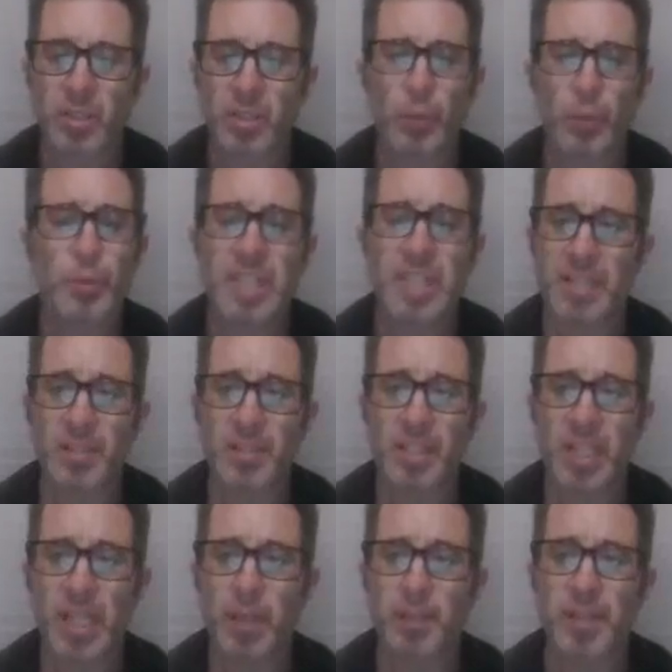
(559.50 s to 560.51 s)
It would never
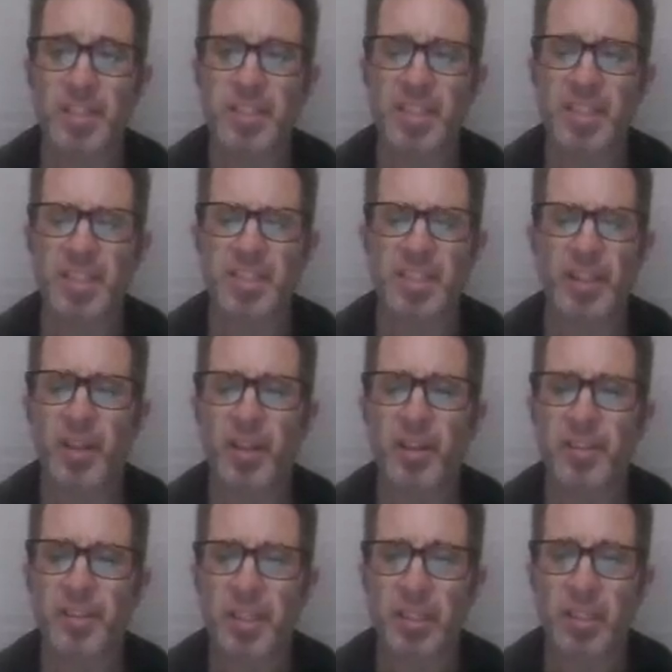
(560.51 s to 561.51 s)
keep that cell
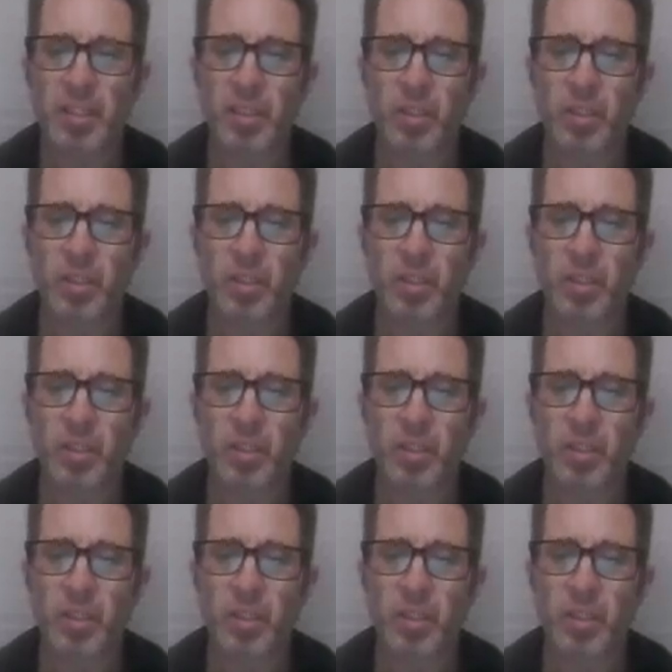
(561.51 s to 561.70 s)
healthy.